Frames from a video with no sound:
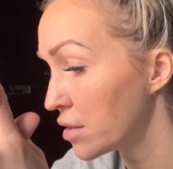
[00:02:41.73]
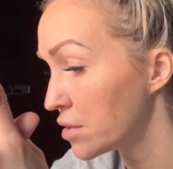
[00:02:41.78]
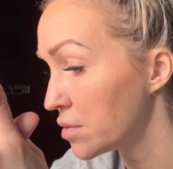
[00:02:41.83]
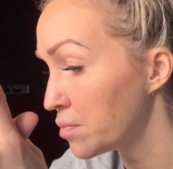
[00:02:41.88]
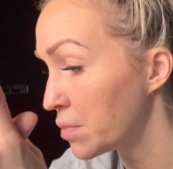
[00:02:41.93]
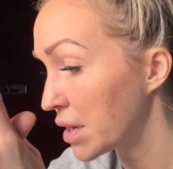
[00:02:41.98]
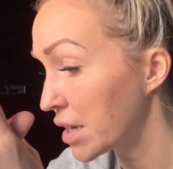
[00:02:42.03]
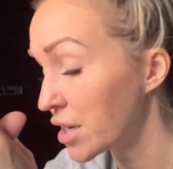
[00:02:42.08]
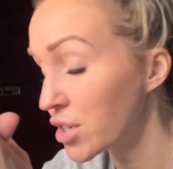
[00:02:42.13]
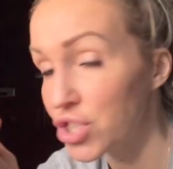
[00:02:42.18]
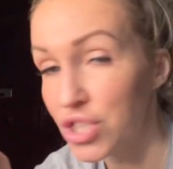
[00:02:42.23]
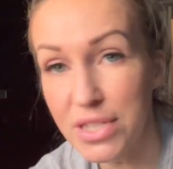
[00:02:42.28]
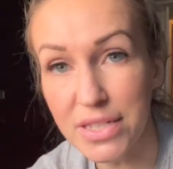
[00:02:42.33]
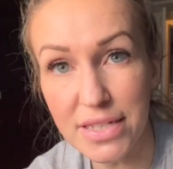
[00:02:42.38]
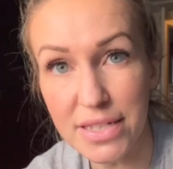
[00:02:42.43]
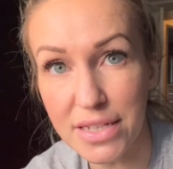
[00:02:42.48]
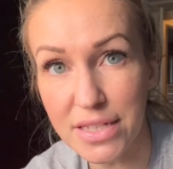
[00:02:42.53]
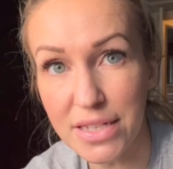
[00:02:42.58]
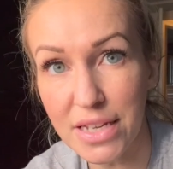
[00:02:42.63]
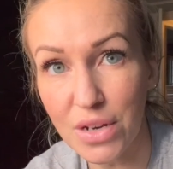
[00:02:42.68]
because she's
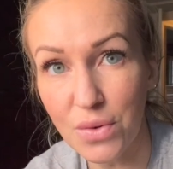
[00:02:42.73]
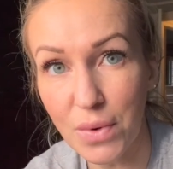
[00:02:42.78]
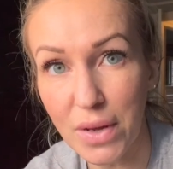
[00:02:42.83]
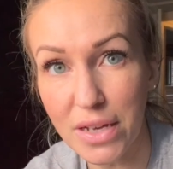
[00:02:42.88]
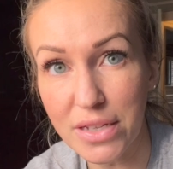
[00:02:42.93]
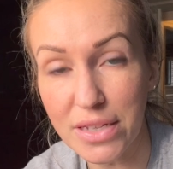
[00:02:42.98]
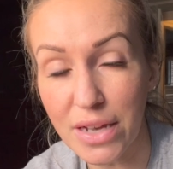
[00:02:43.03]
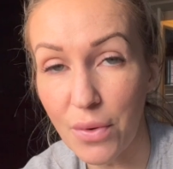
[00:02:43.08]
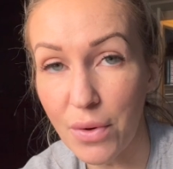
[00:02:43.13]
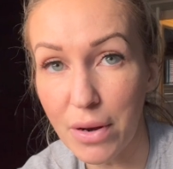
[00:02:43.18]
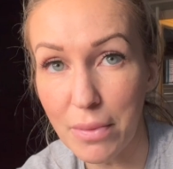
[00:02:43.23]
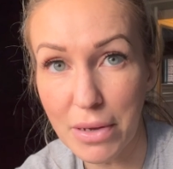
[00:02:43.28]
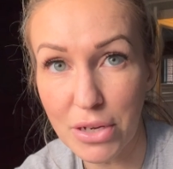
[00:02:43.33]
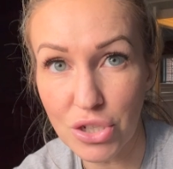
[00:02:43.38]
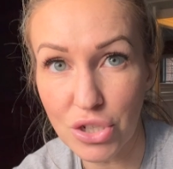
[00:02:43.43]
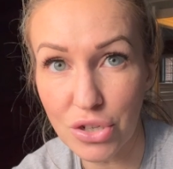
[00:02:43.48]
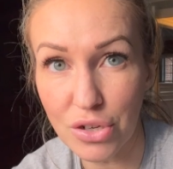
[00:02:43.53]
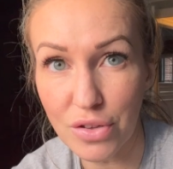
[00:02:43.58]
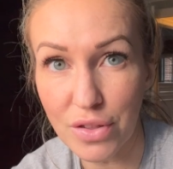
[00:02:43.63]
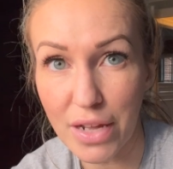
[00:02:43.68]
16 weeks, I want to make
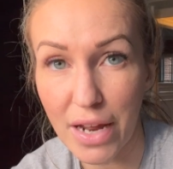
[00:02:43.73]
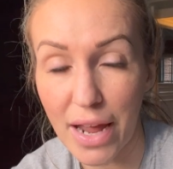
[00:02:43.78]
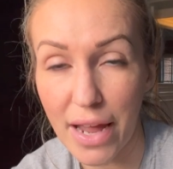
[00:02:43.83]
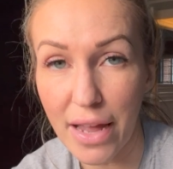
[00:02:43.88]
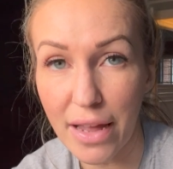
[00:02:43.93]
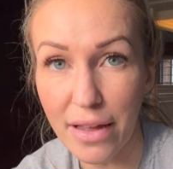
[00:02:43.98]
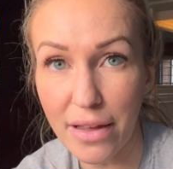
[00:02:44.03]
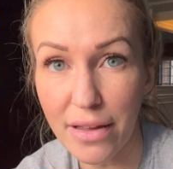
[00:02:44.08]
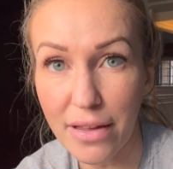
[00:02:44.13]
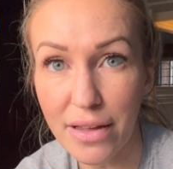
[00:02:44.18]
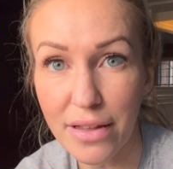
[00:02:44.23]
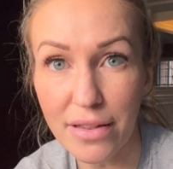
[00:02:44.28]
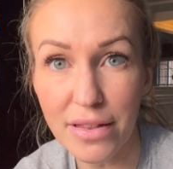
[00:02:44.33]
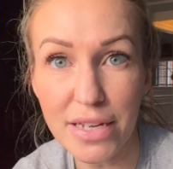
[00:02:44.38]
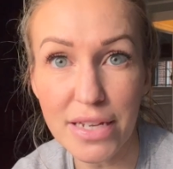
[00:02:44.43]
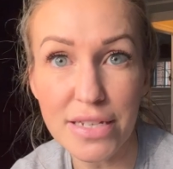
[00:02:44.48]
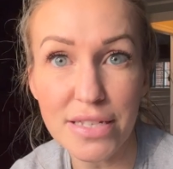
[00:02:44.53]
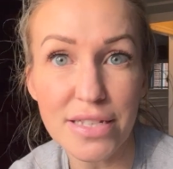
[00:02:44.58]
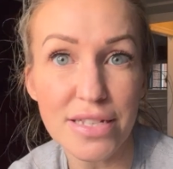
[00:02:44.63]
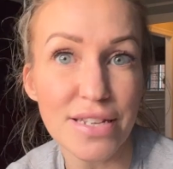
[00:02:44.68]
sure that I at
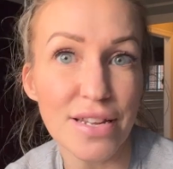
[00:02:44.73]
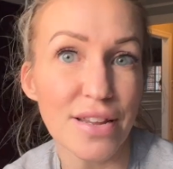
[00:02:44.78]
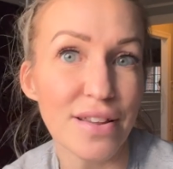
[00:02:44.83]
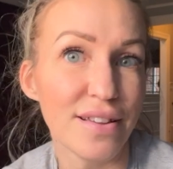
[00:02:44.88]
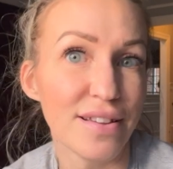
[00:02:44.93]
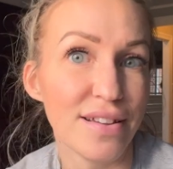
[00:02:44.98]
least